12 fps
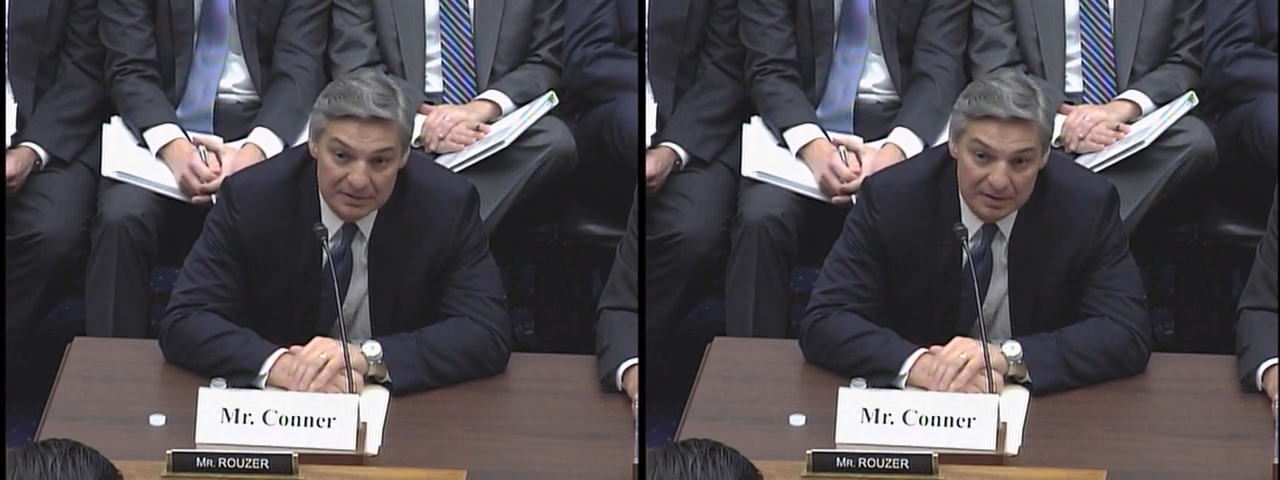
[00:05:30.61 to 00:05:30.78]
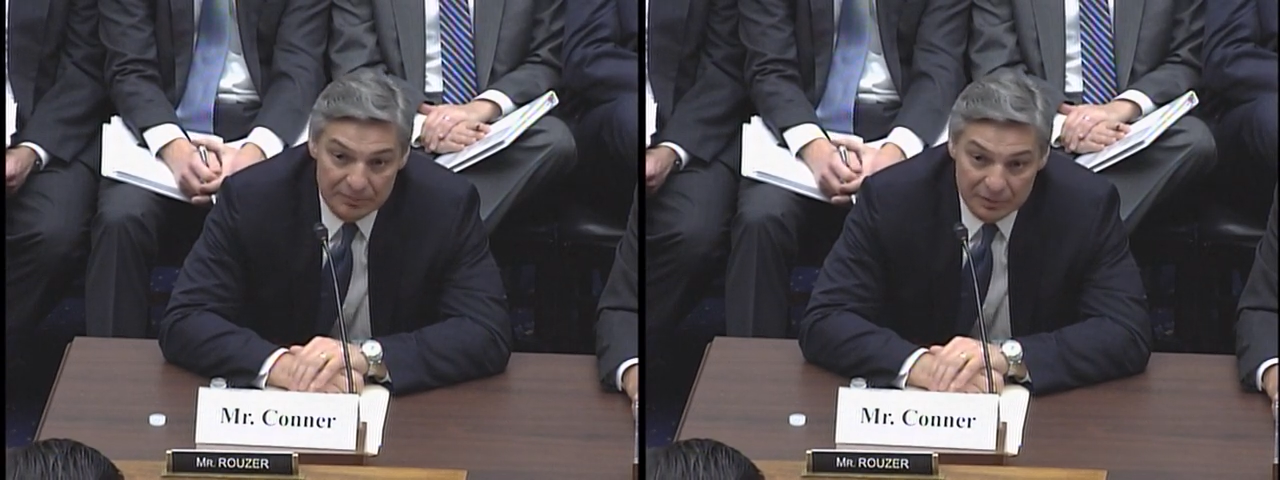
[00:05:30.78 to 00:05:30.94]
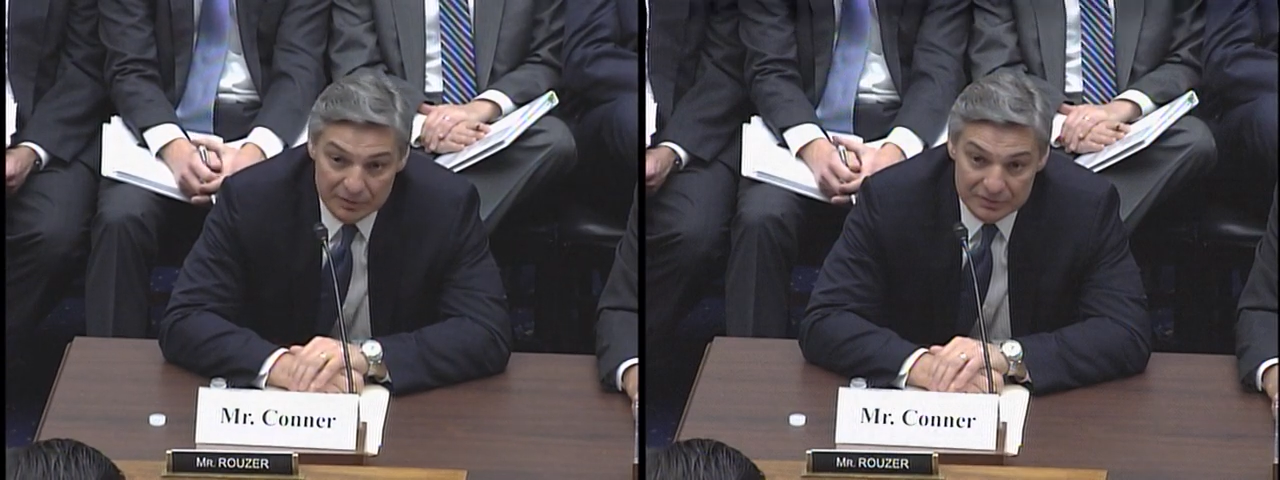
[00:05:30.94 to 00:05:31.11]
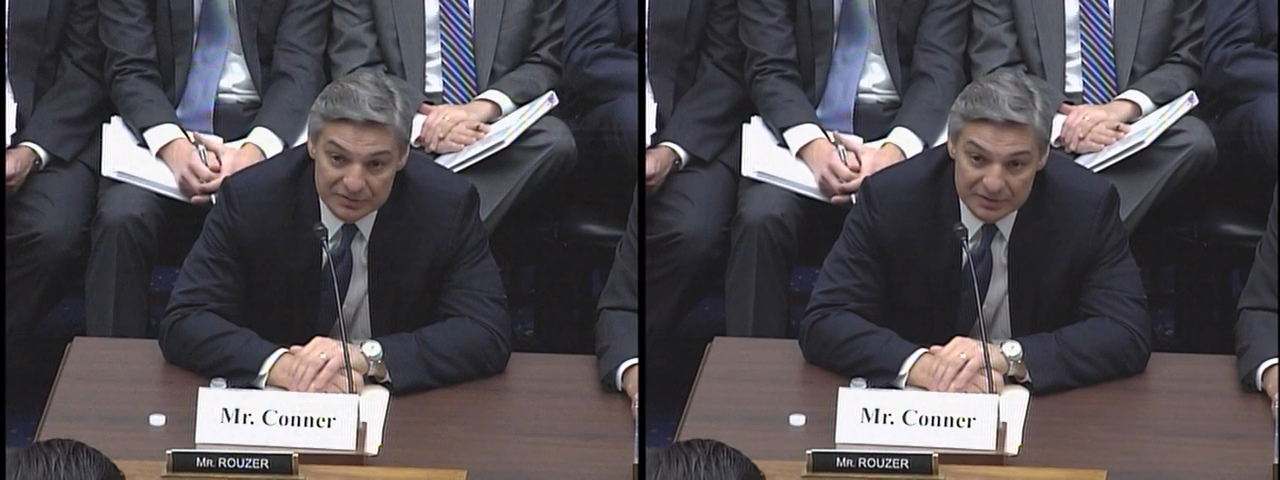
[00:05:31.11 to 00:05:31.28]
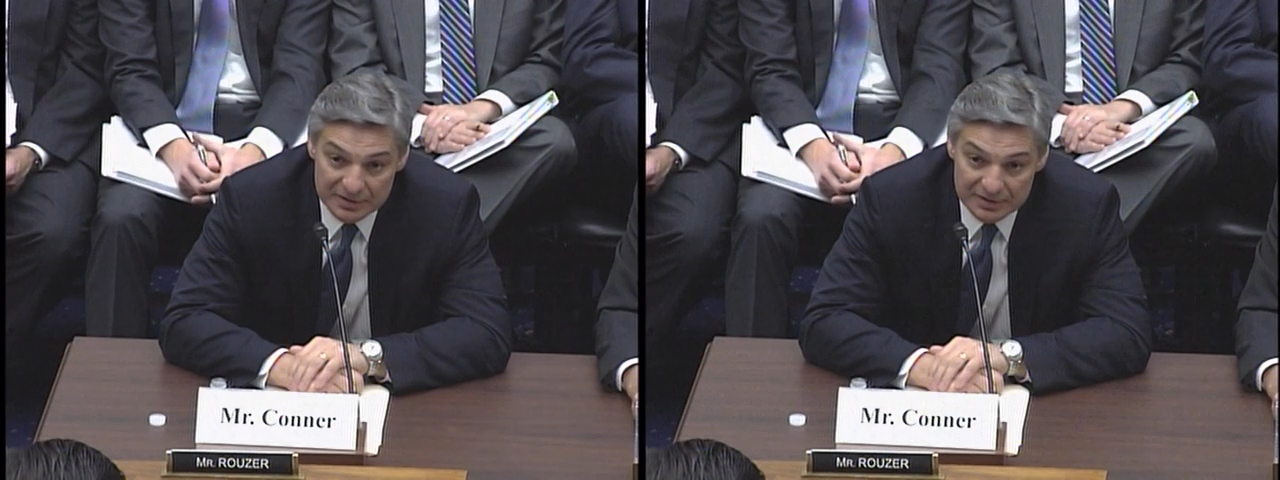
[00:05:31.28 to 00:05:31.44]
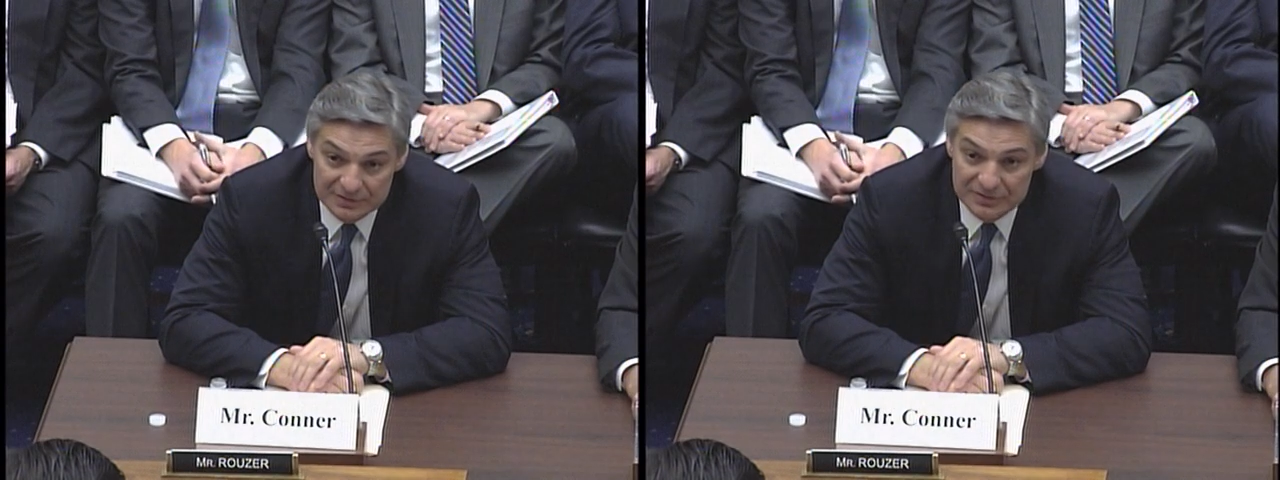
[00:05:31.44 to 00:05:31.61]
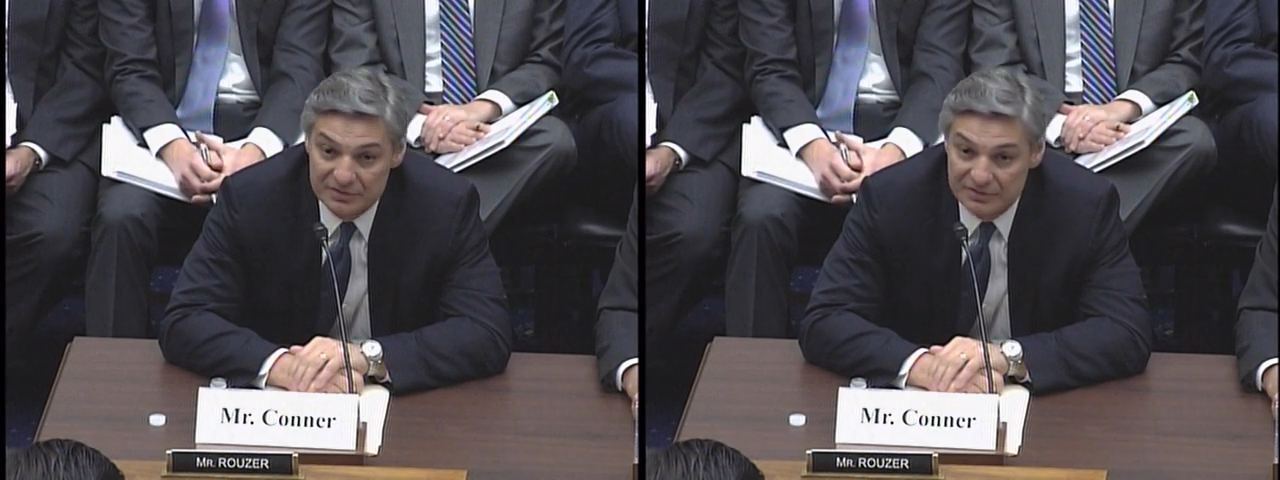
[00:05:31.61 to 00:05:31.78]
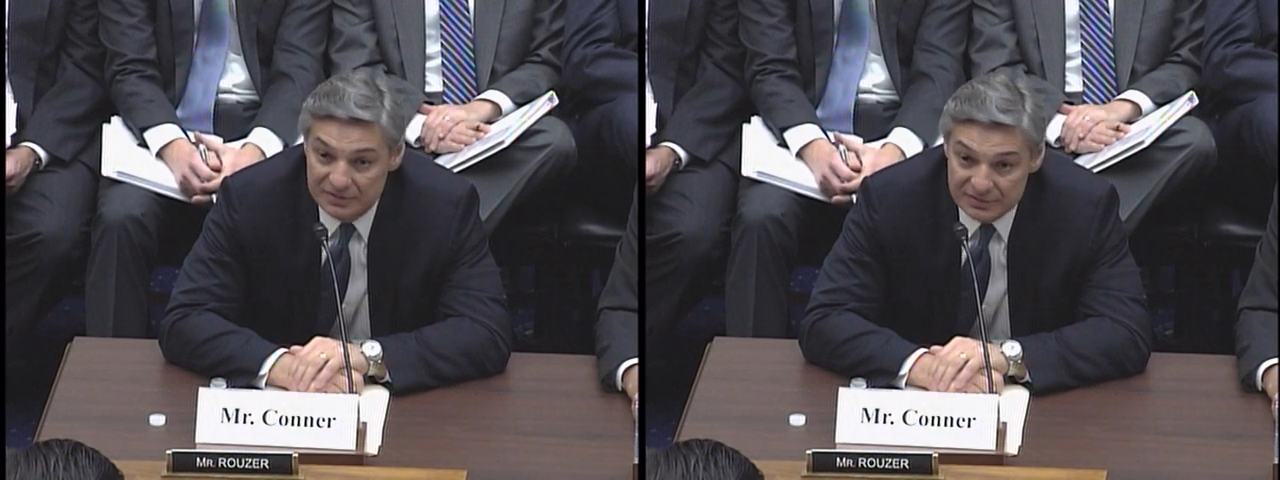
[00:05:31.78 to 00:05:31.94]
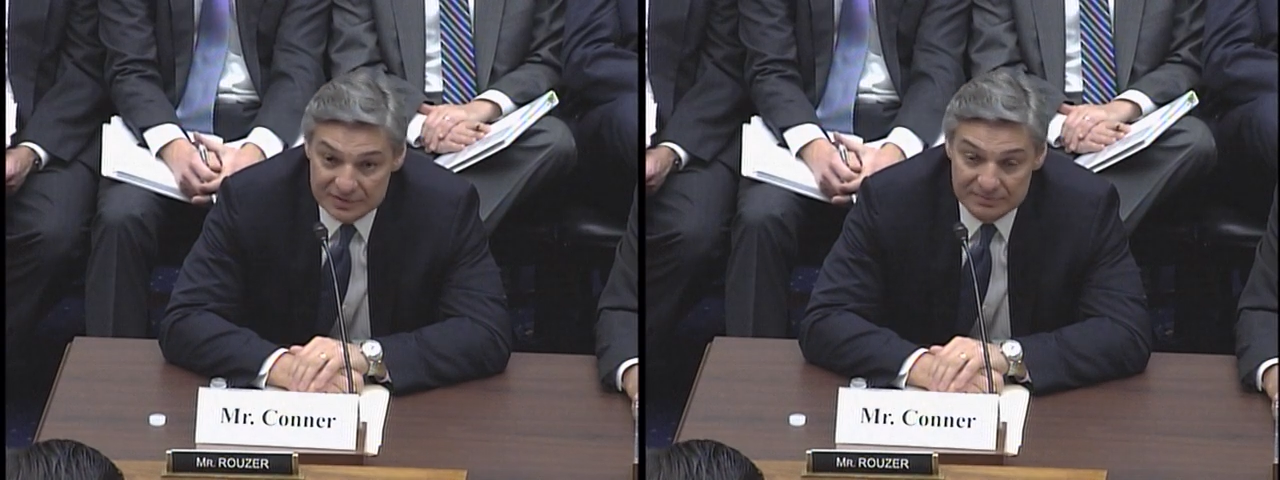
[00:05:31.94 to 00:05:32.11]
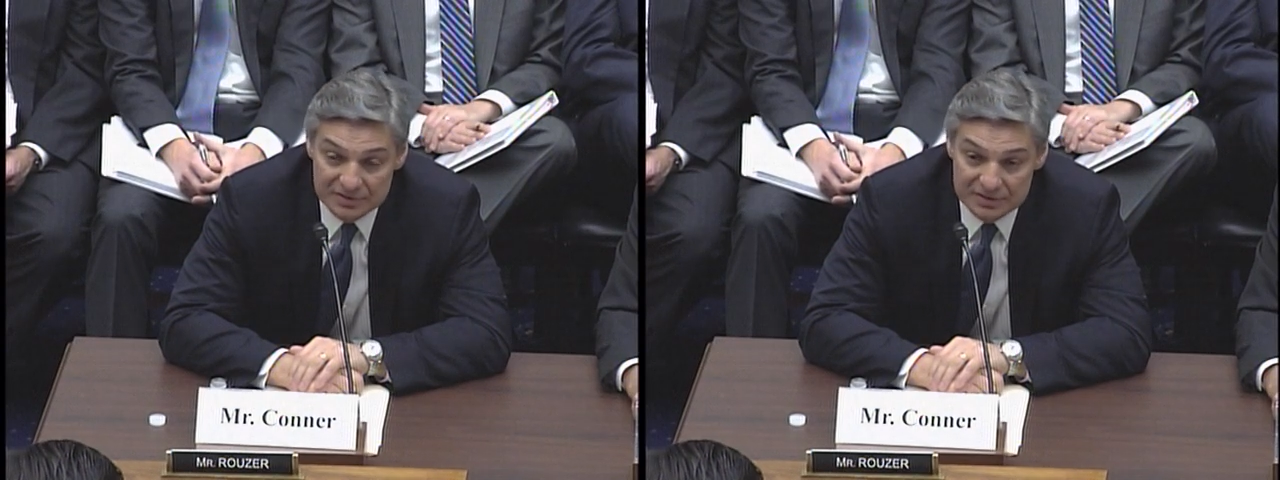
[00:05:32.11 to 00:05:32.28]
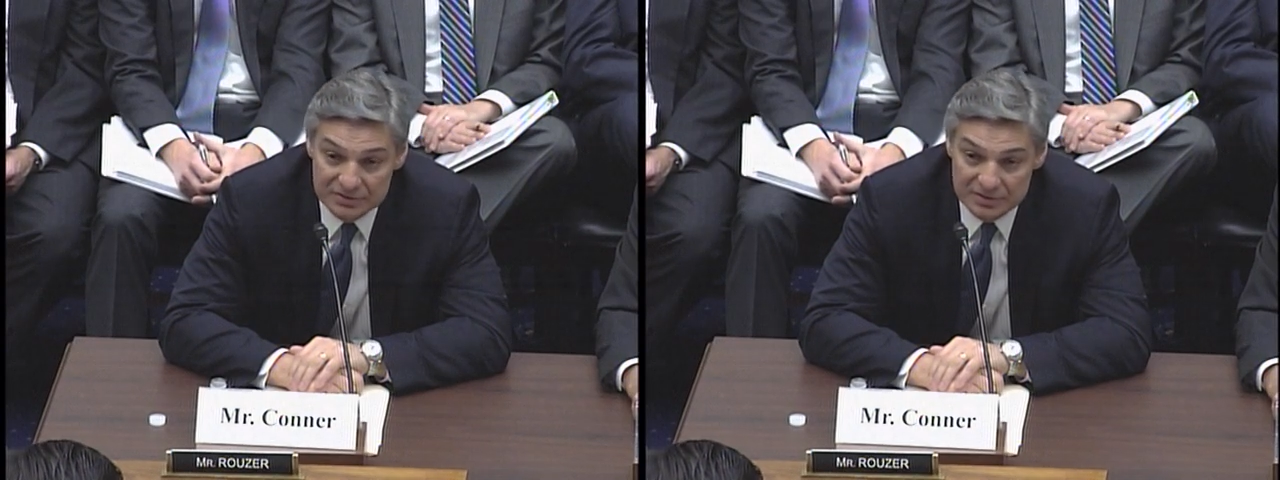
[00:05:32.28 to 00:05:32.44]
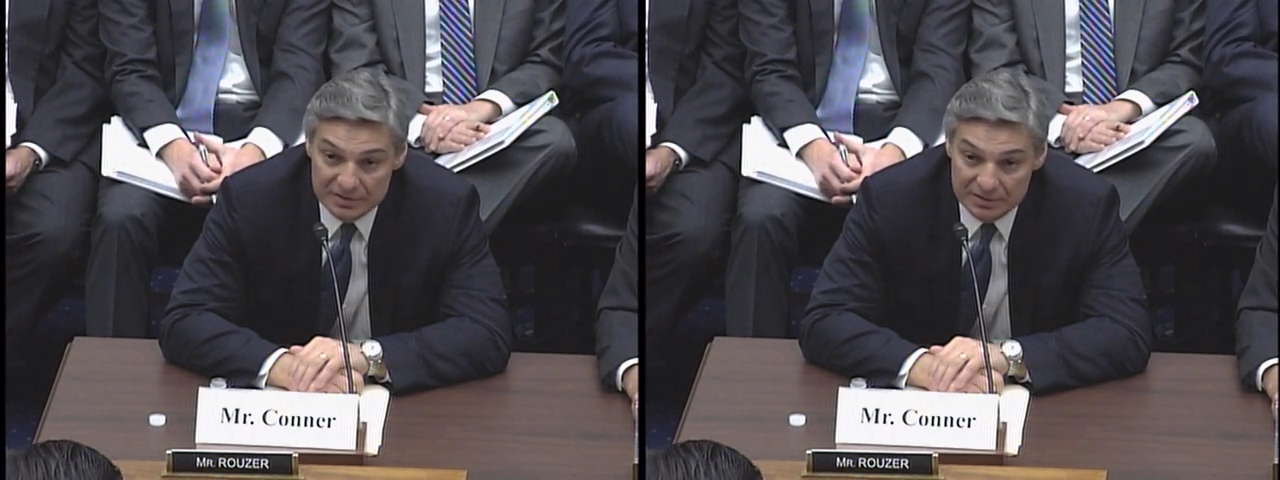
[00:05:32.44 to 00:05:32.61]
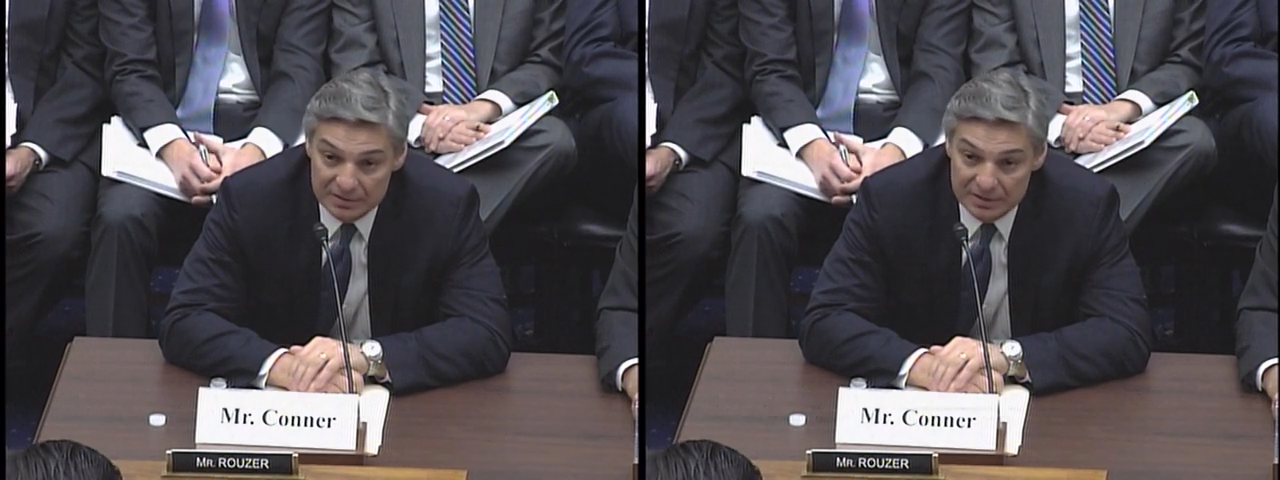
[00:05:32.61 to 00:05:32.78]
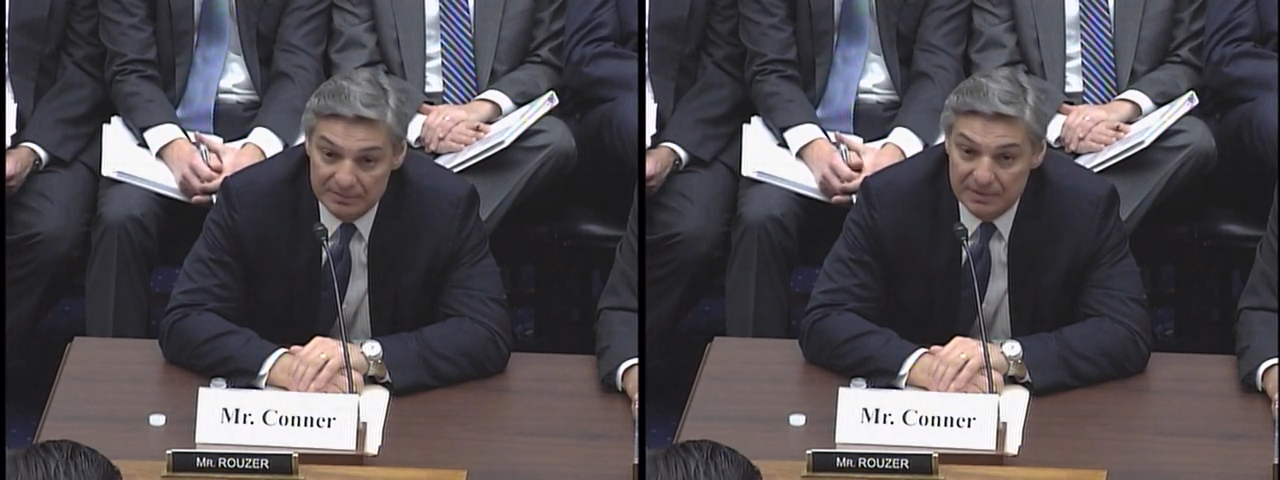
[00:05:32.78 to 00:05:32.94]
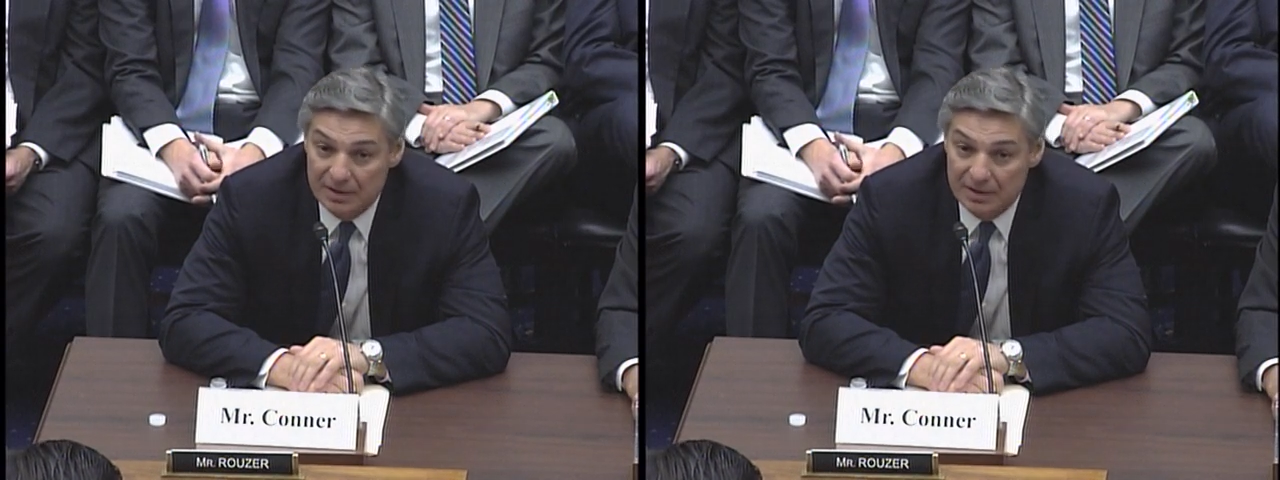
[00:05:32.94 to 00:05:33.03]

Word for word: approach to this systems engineering,